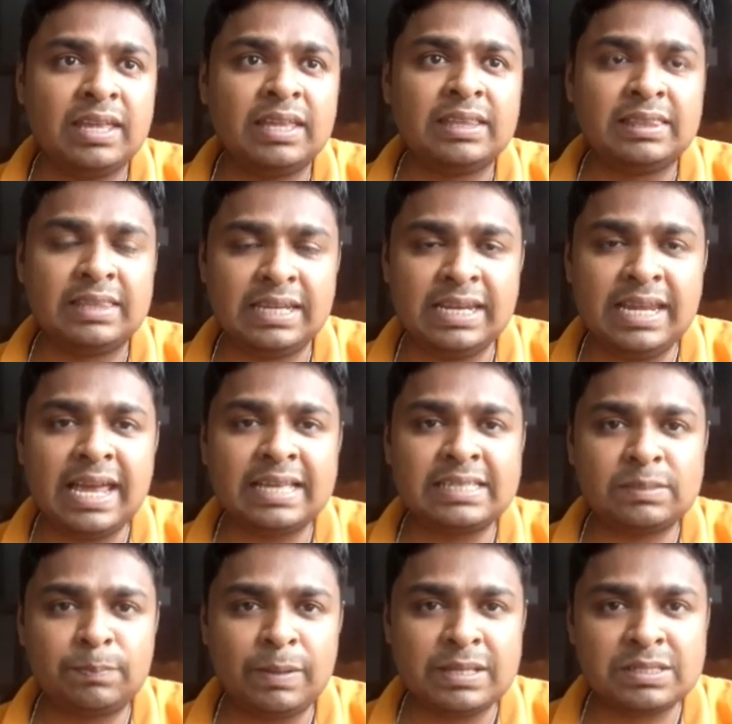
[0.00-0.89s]

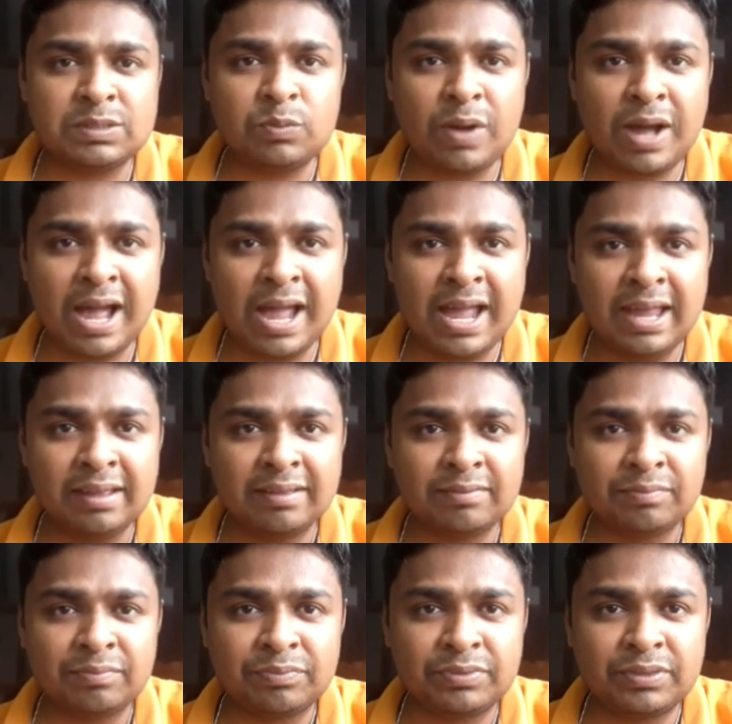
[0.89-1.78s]
3x plus y,
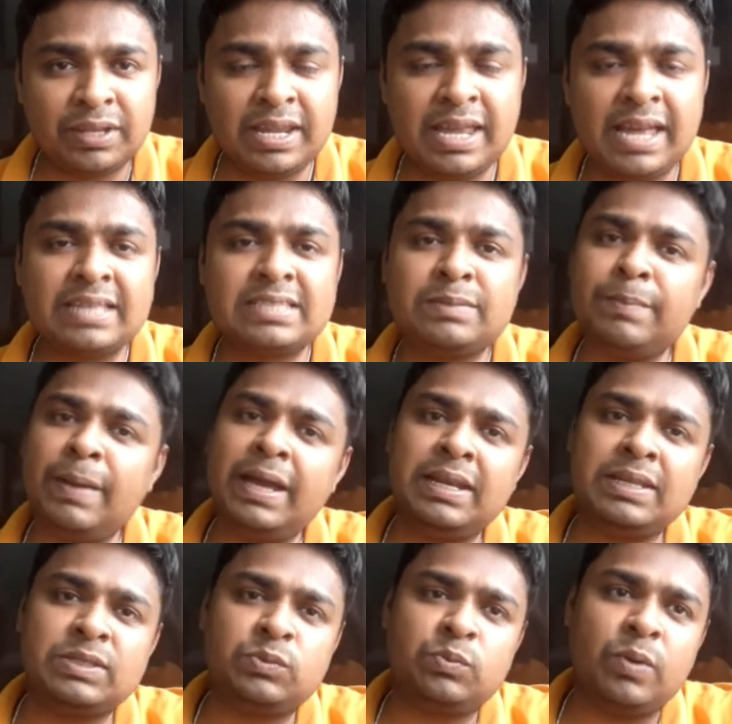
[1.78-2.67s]
3x
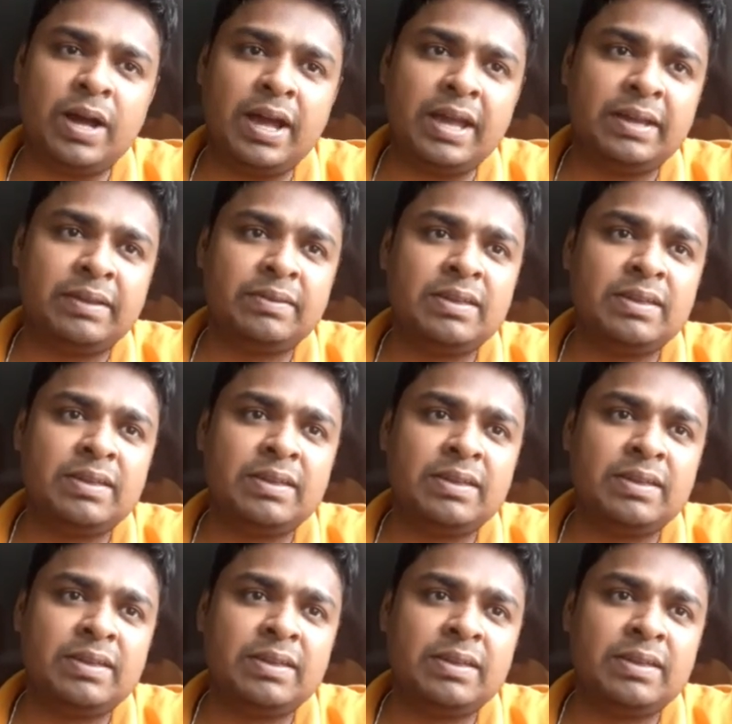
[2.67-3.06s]
minus y.